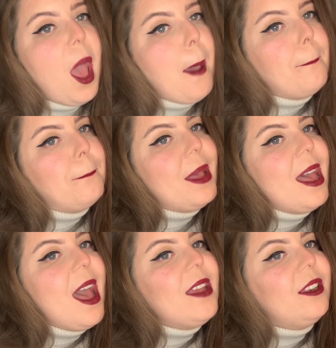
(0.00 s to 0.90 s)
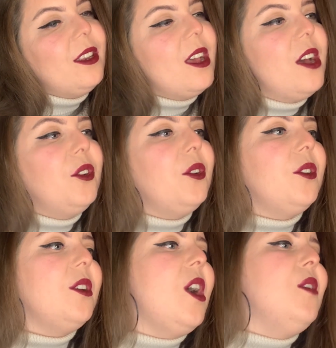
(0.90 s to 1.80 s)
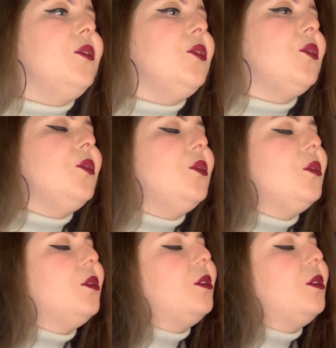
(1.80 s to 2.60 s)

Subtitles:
A man undercover who